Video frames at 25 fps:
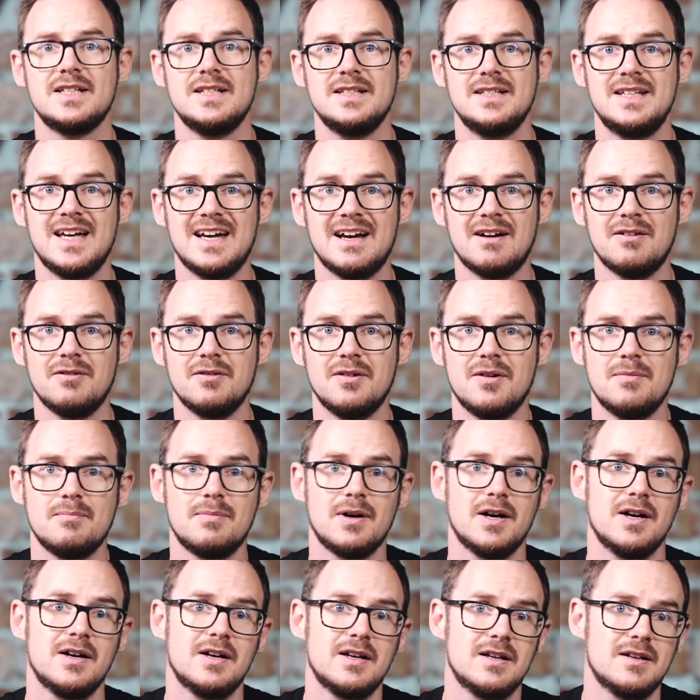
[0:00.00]
it down
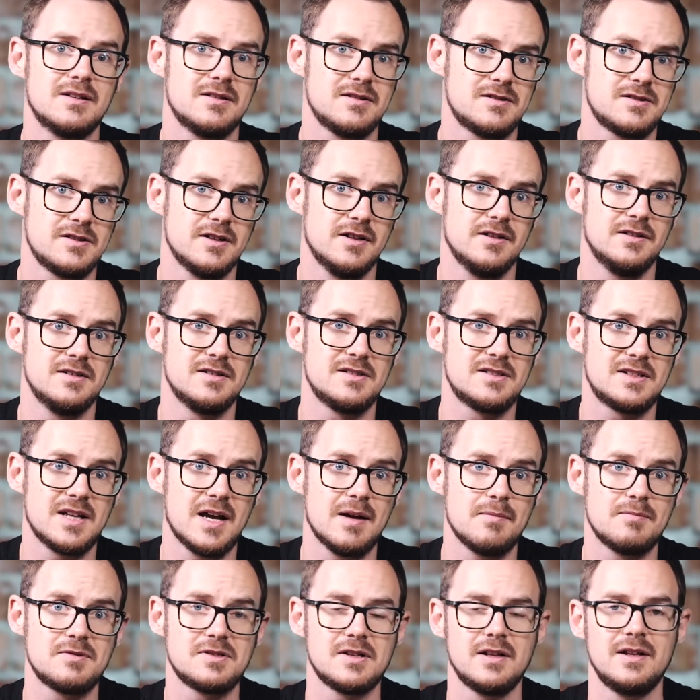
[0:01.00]
by certain
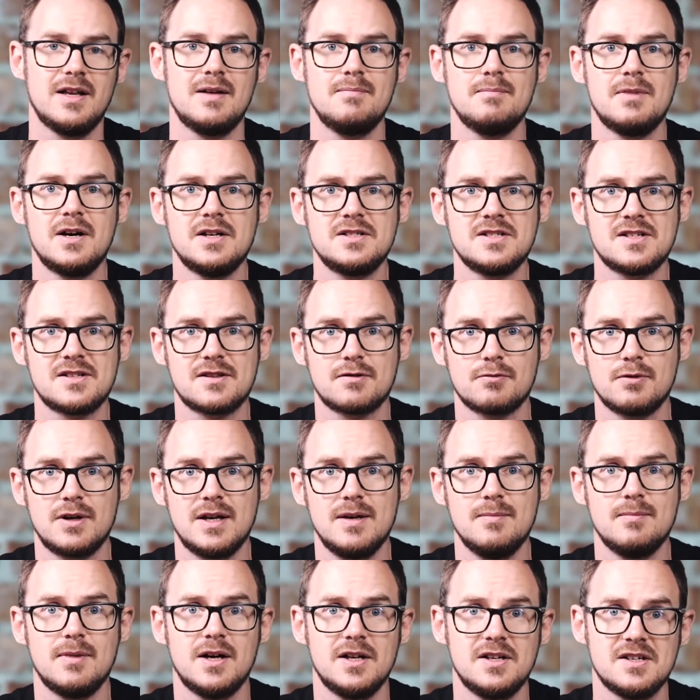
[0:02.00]
steps, so like
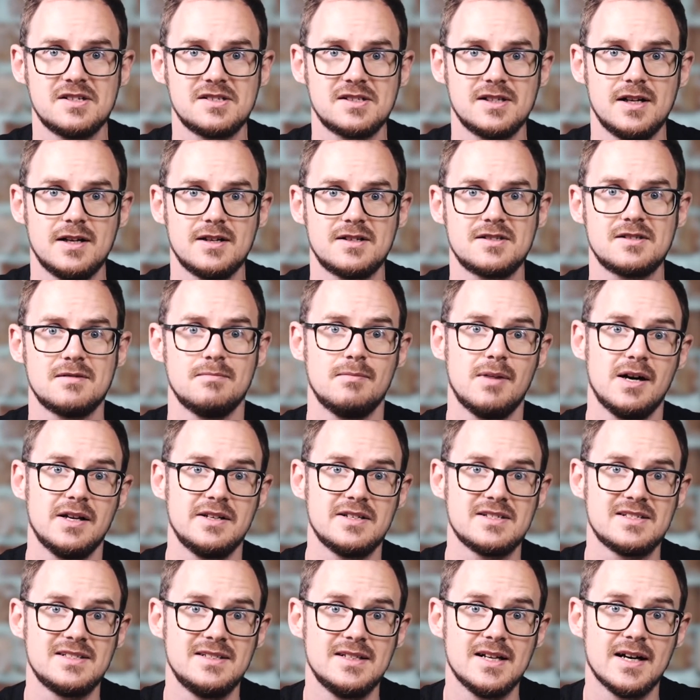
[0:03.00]
-3, -6,
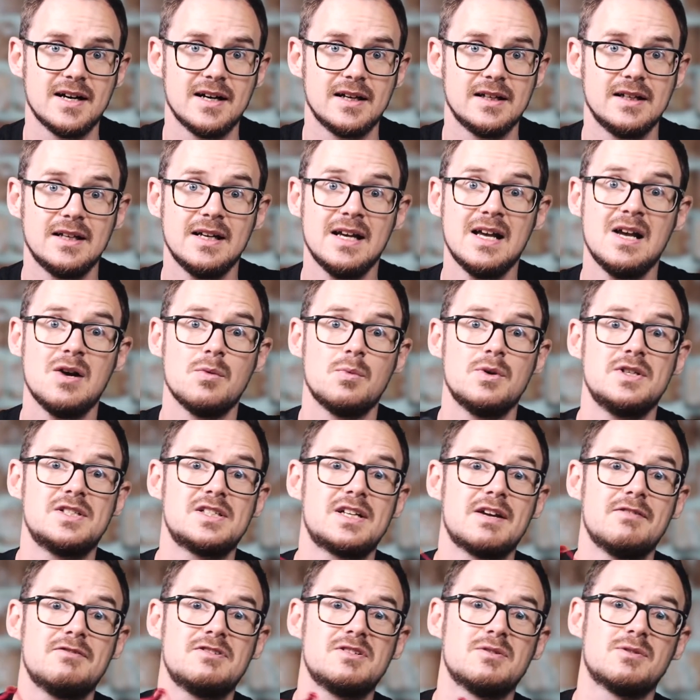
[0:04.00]
-9, which
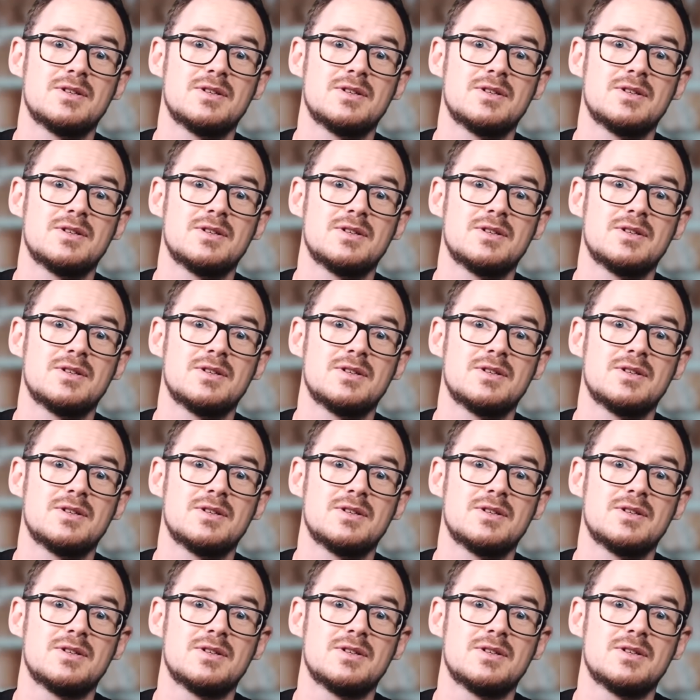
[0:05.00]
gives you